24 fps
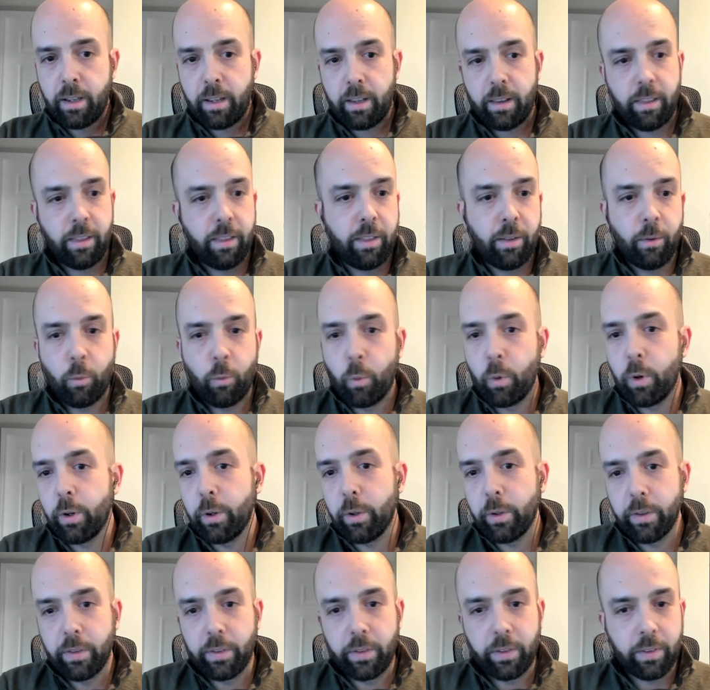the
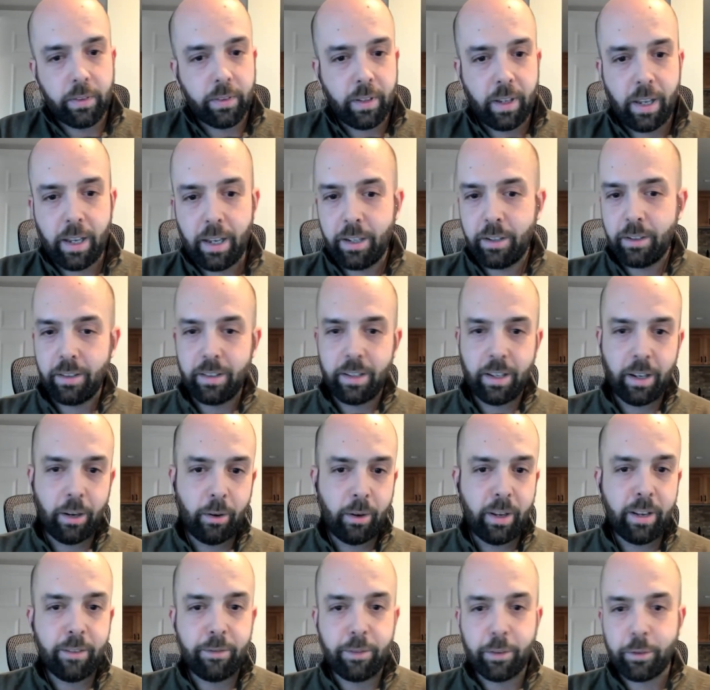world's
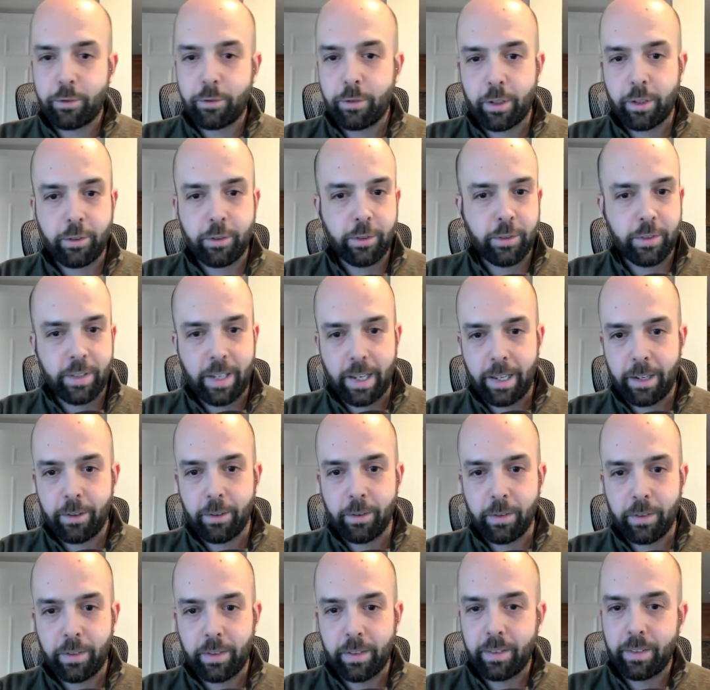infrastructure
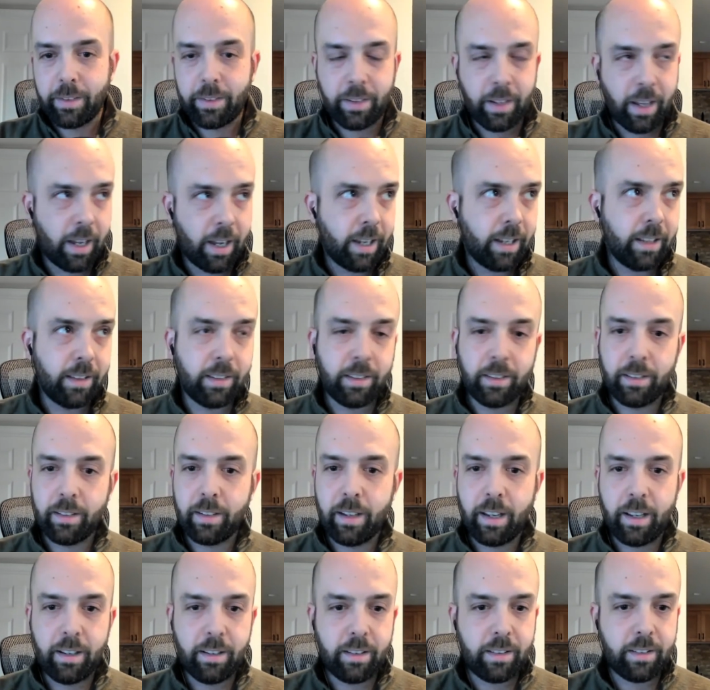standards and signs
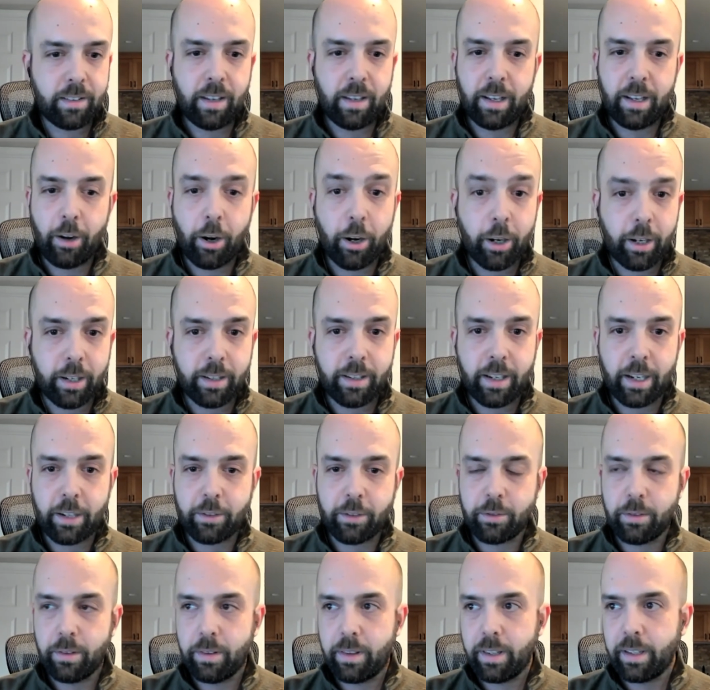and
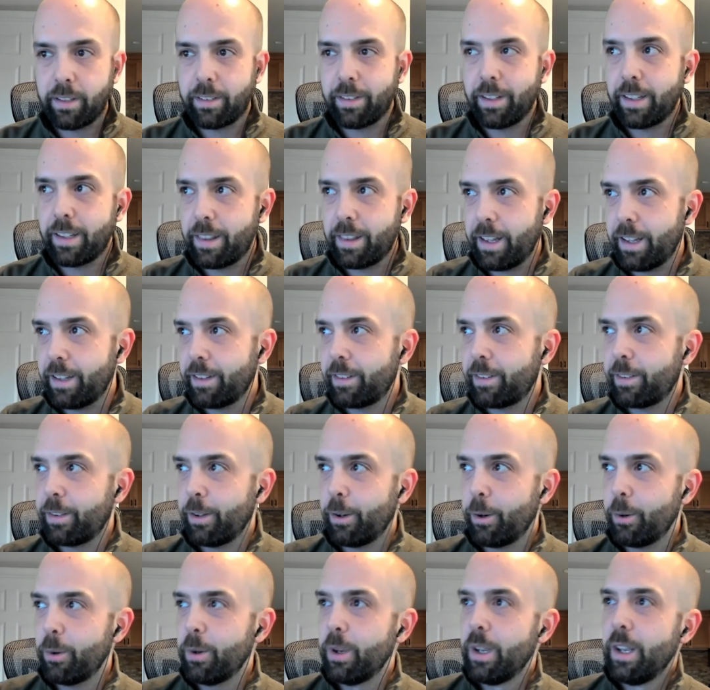architecture and things like that.
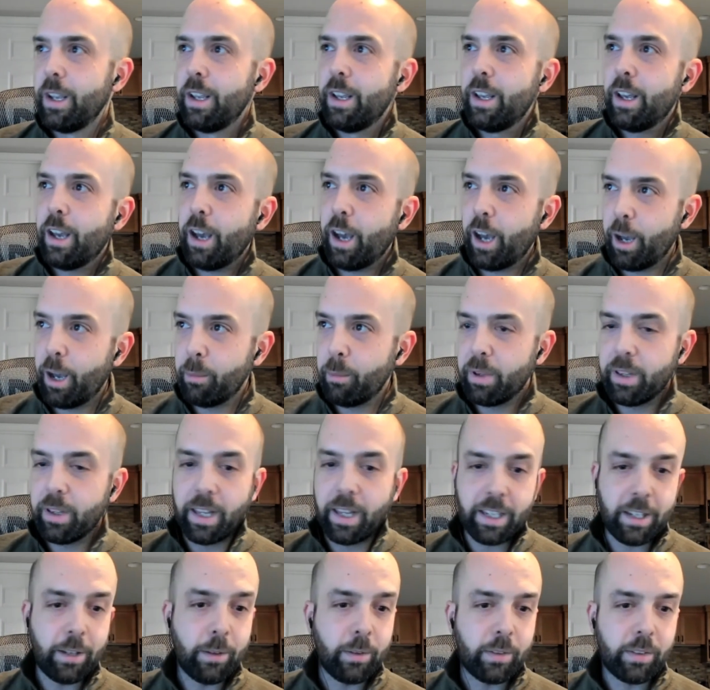So
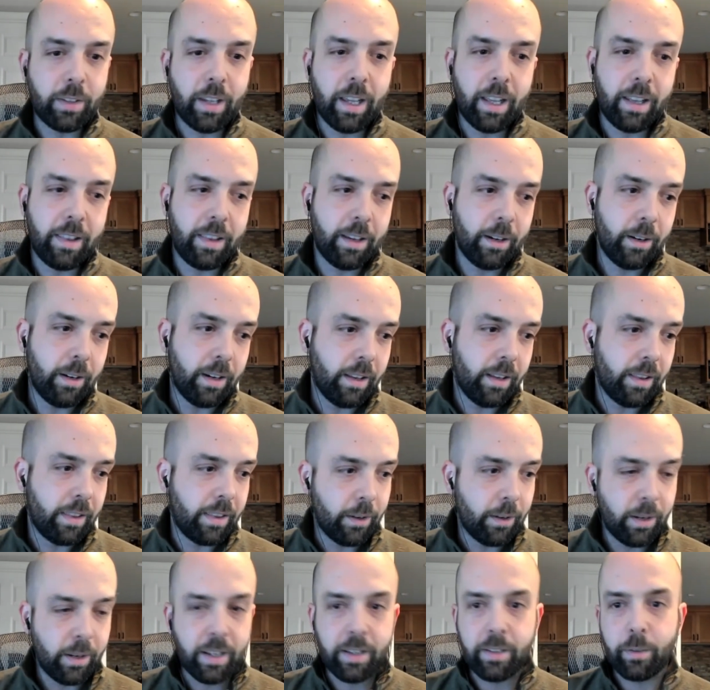like you said,
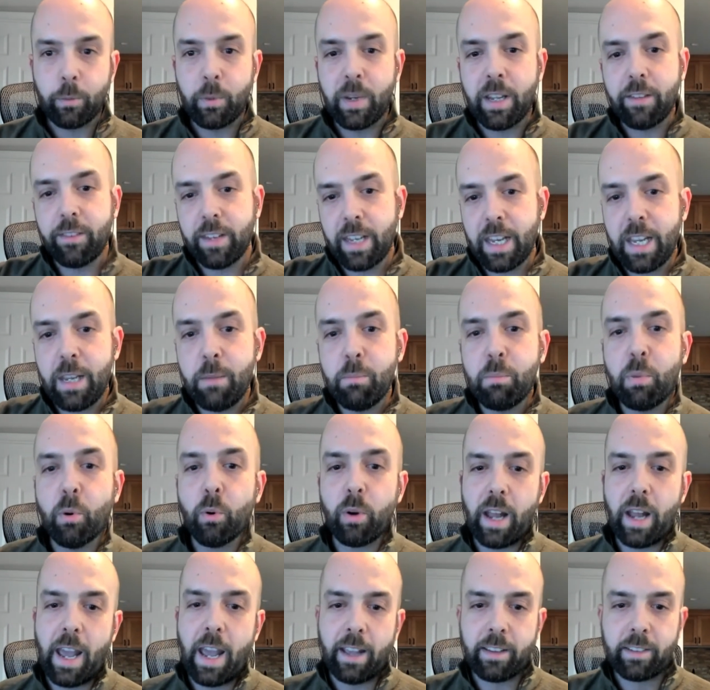we have an
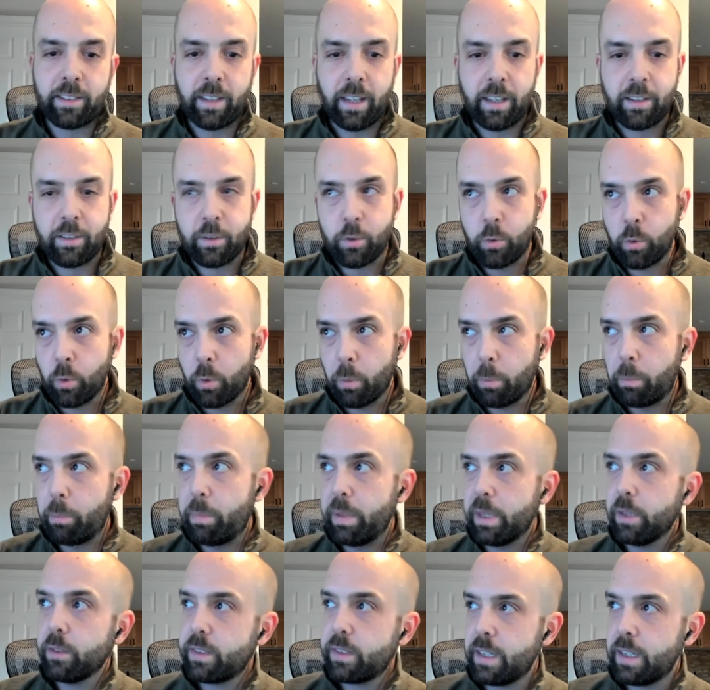import asset tool
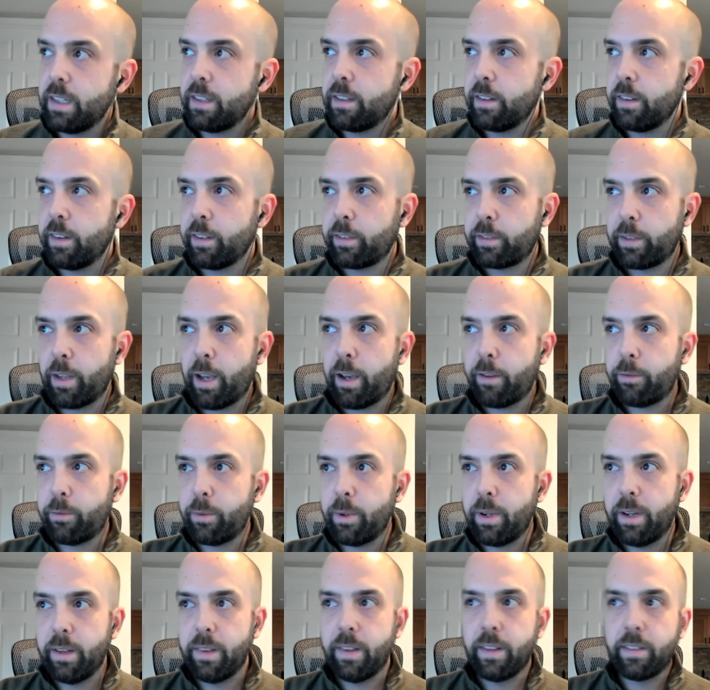built into the
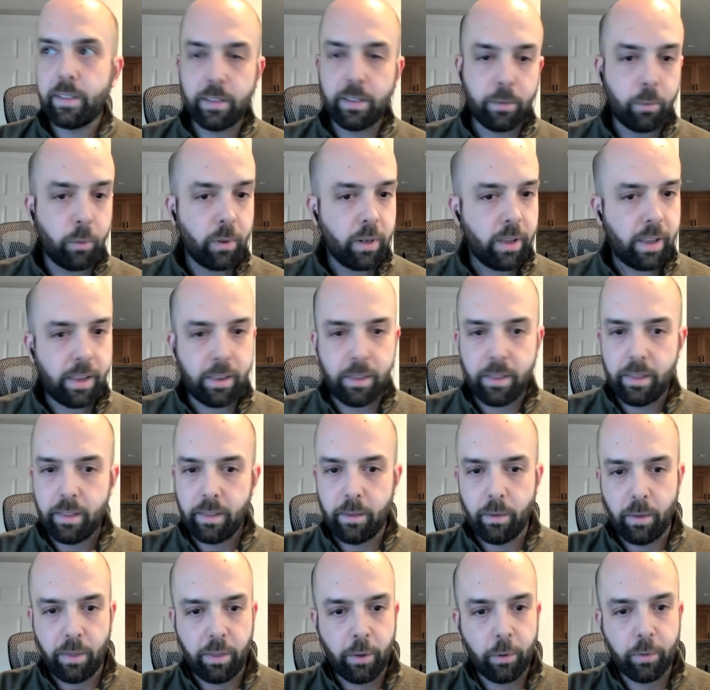software, and this is one of
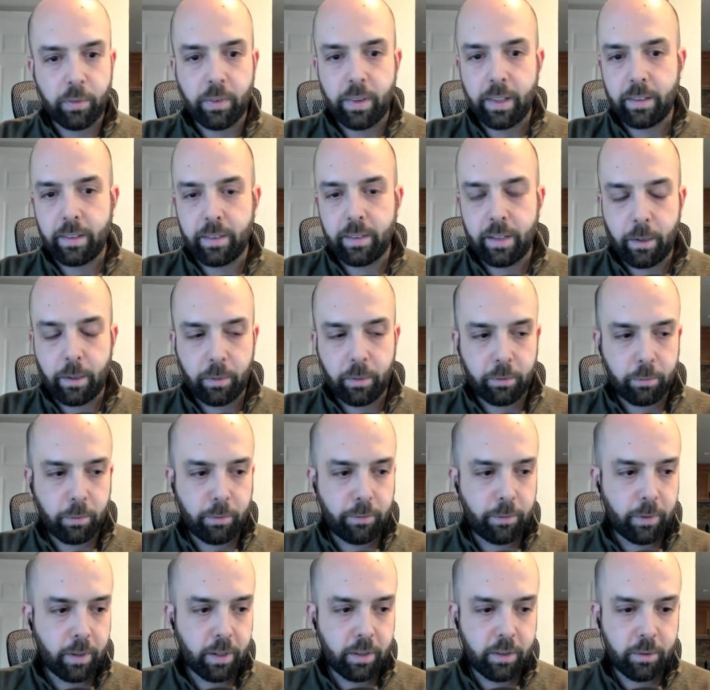those things that I was
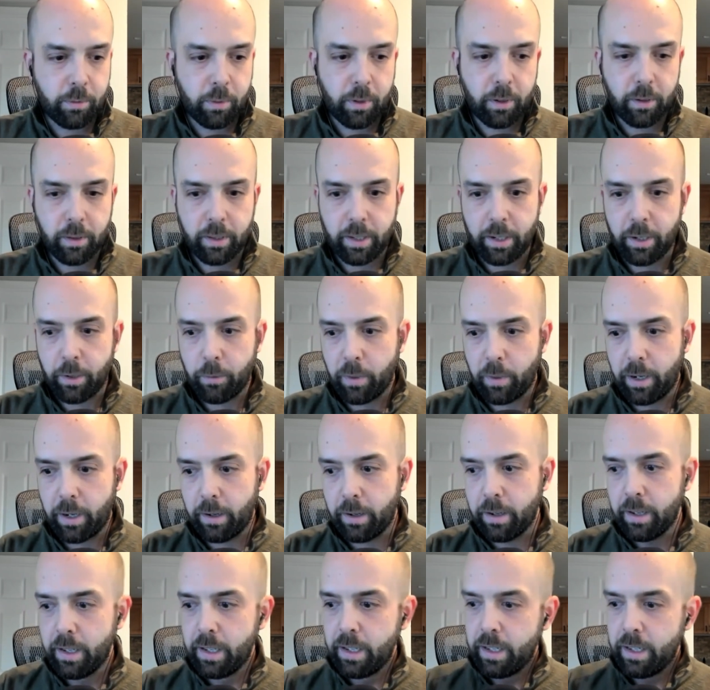referring to earlier, where